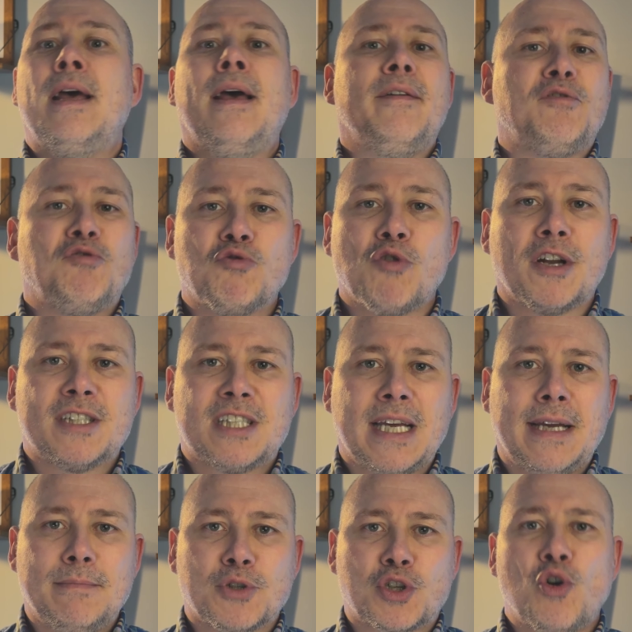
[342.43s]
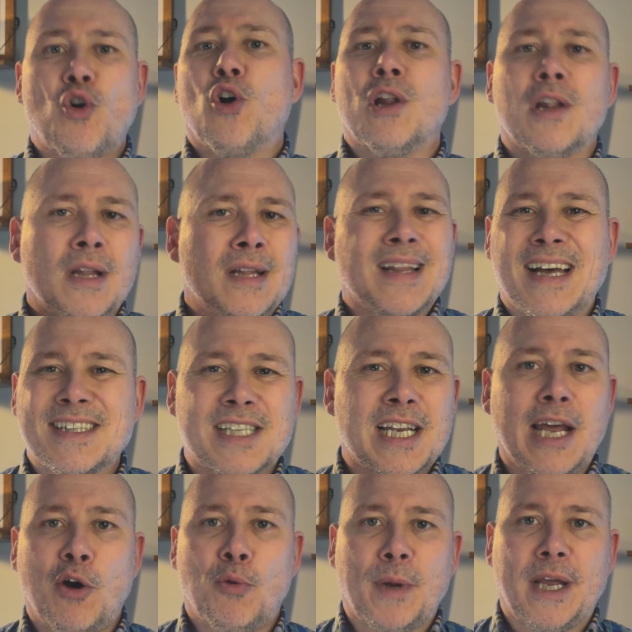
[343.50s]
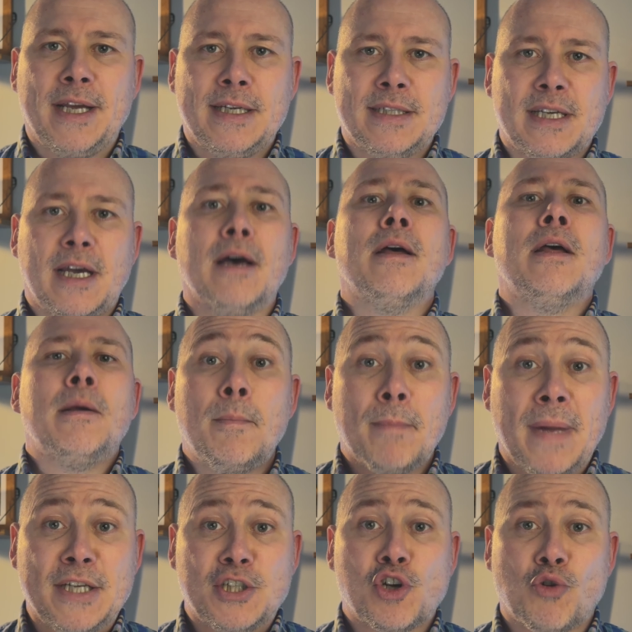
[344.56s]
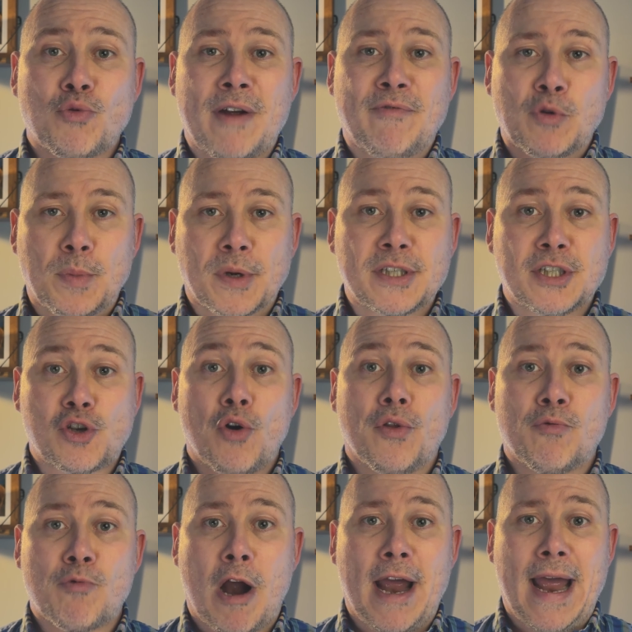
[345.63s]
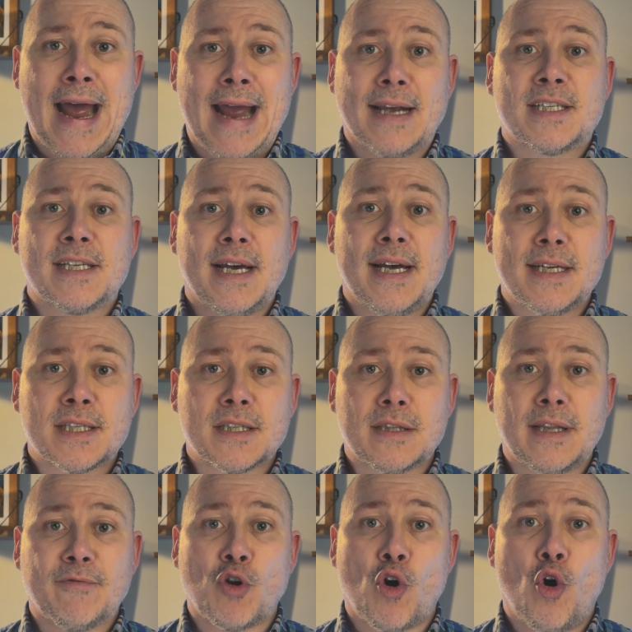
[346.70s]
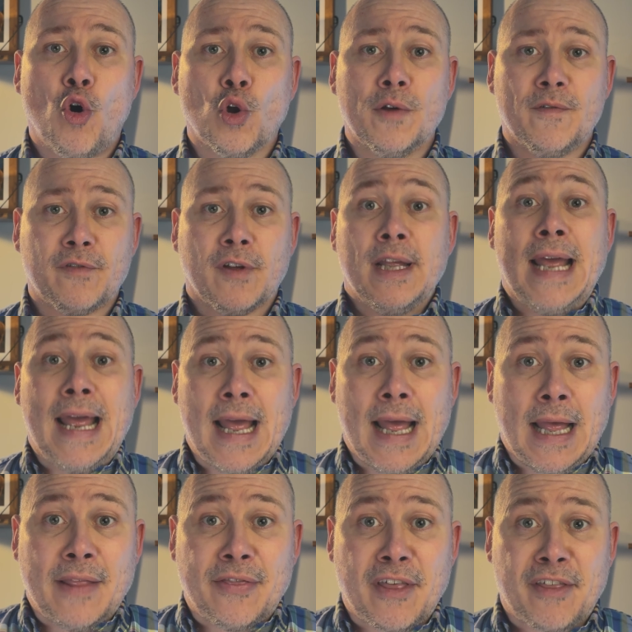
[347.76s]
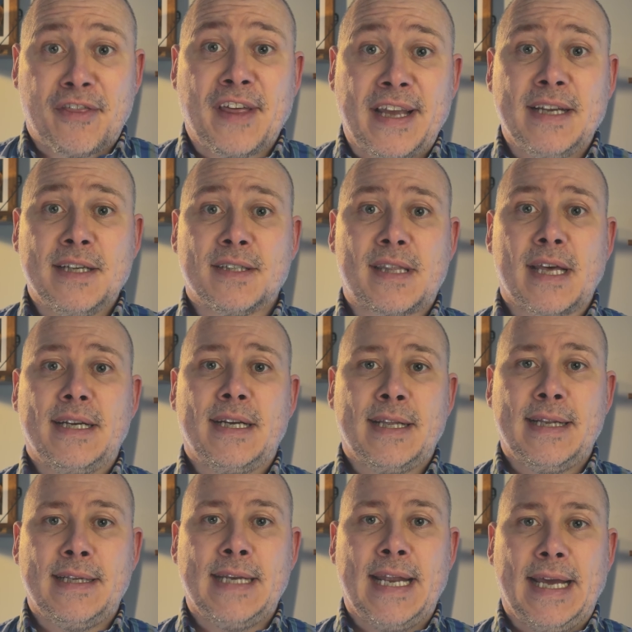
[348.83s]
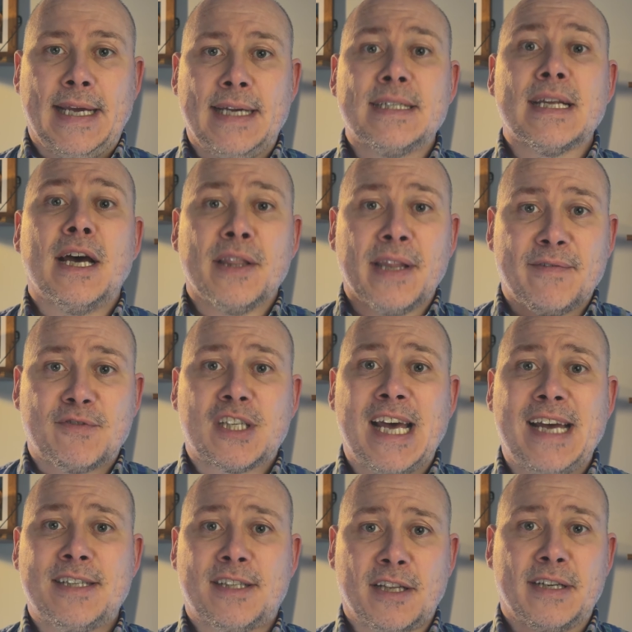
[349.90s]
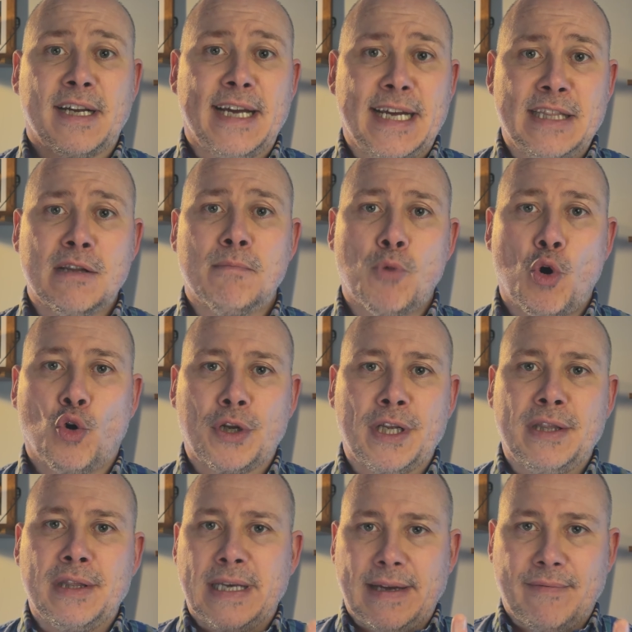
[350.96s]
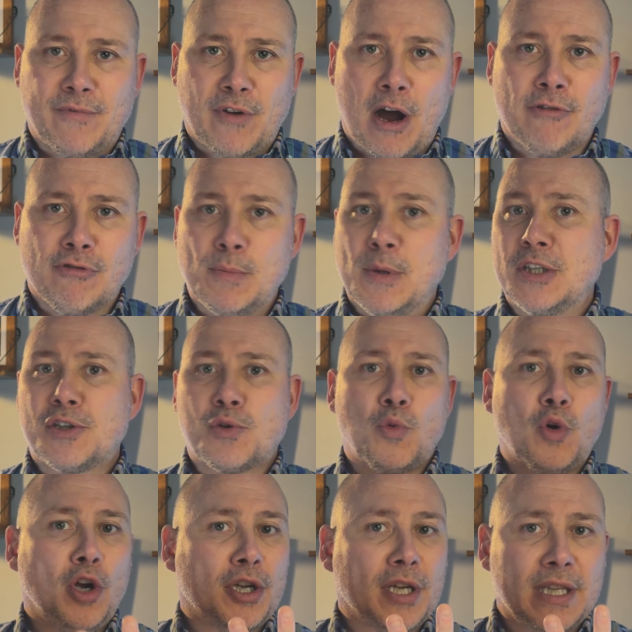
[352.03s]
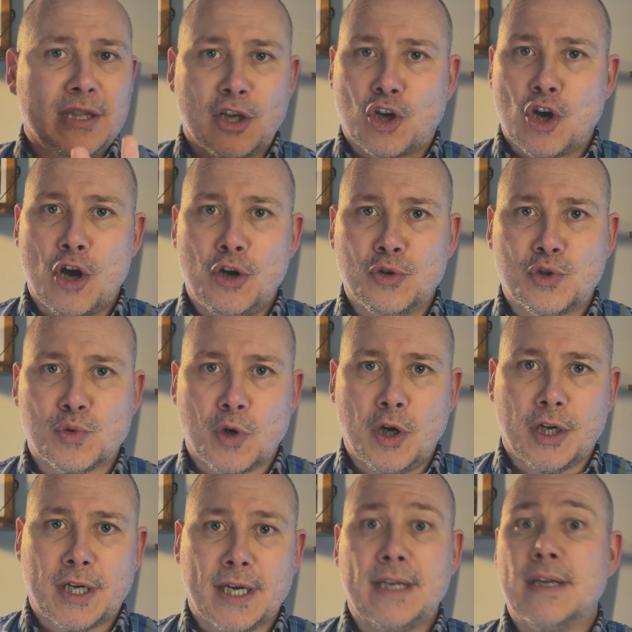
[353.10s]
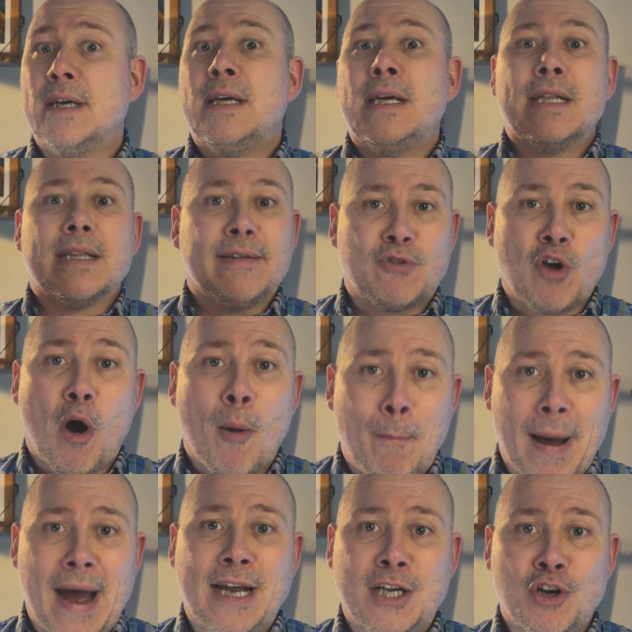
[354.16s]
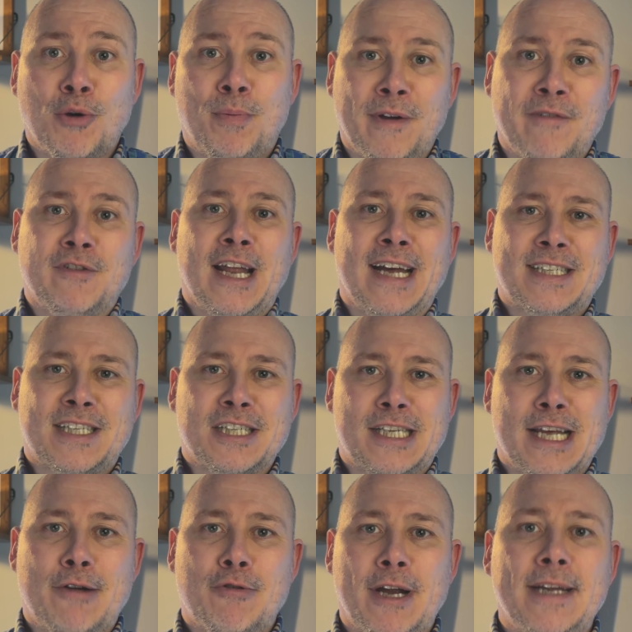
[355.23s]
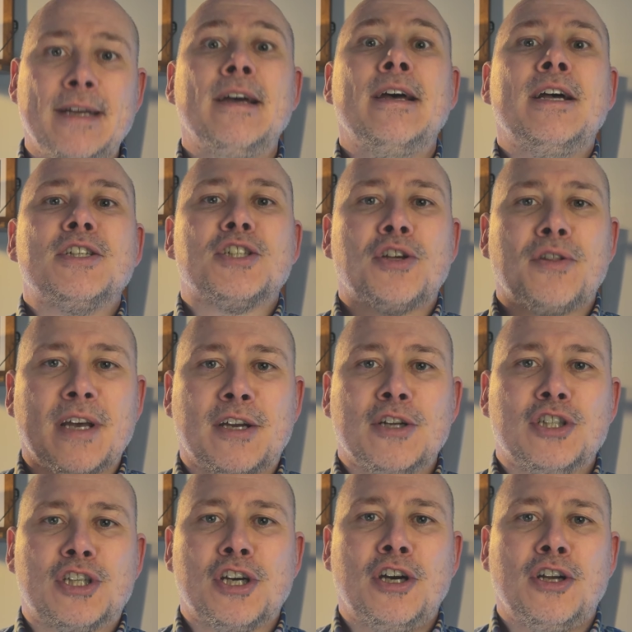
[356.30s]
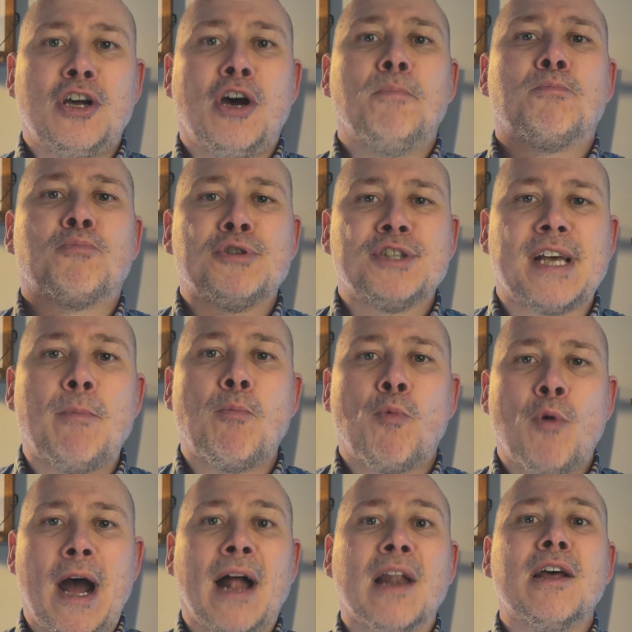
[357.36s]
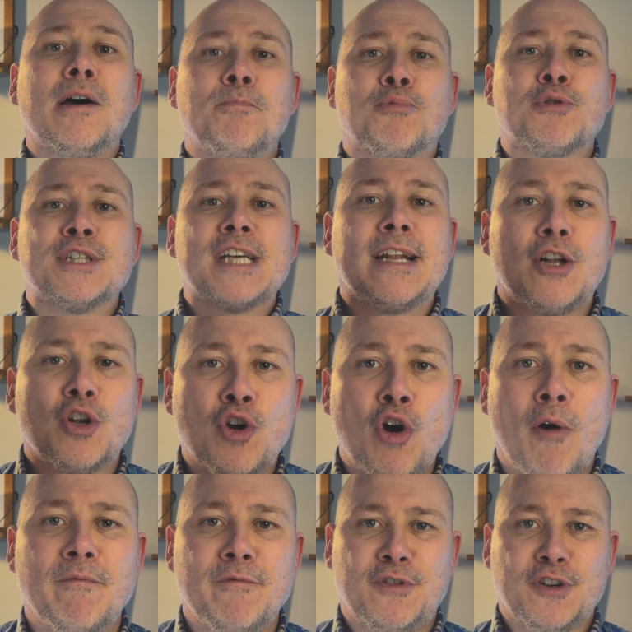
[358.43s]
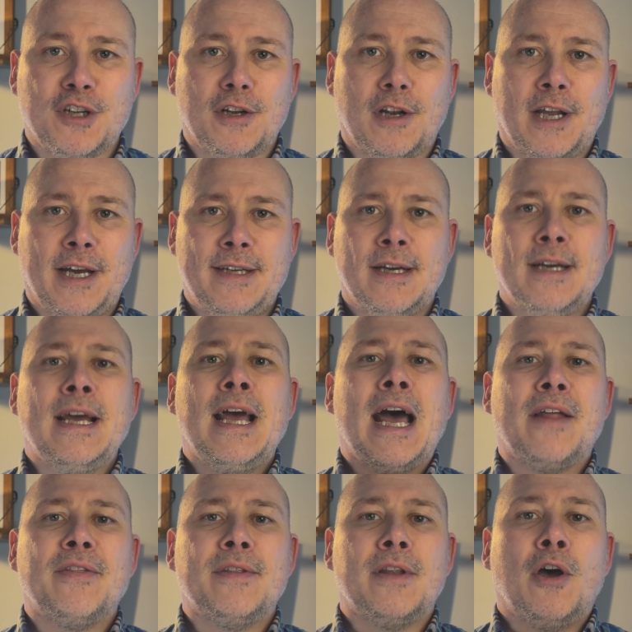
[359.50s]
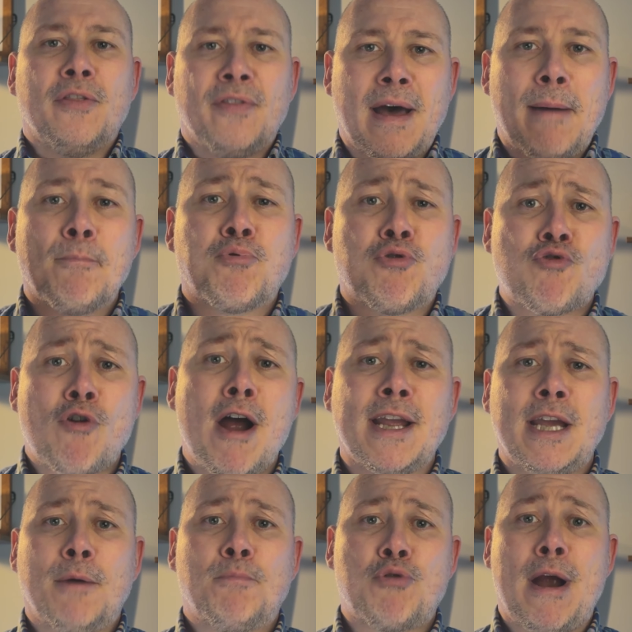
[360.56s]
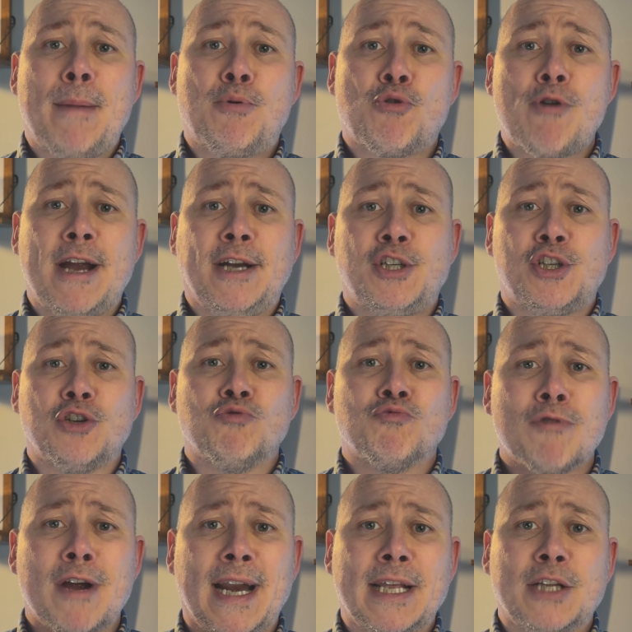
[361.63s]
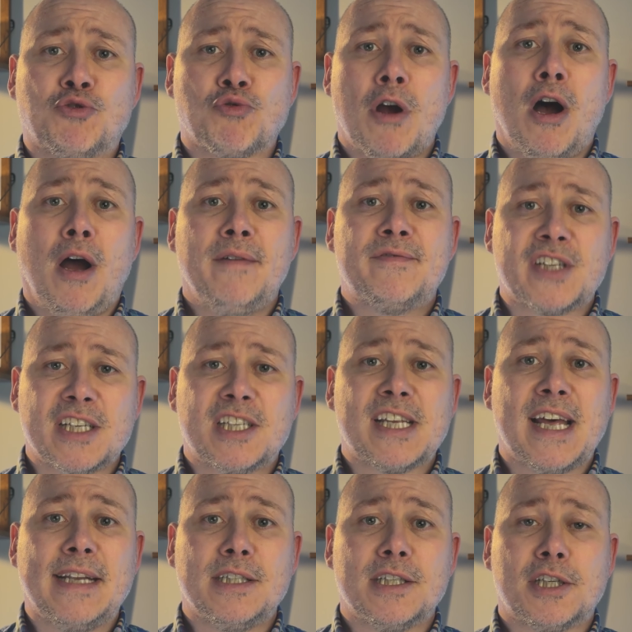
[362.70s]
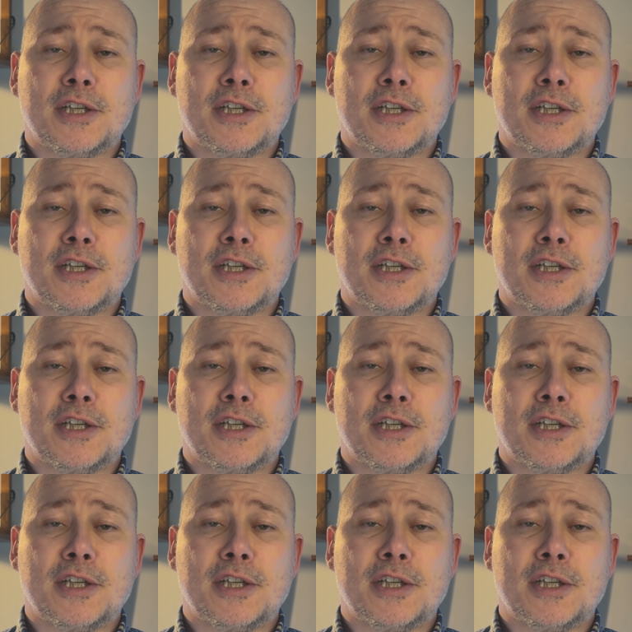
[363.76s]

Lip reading: If you're on a Teams call, that's a little bit easier. Make sure everybody's got the right access, they've got all of the things that they need and they've tested it in the morning. The environments are working, the code's working, they've got a backup if necessary so they can turn up, present well and present confidently. And that prior preparation really drives a sense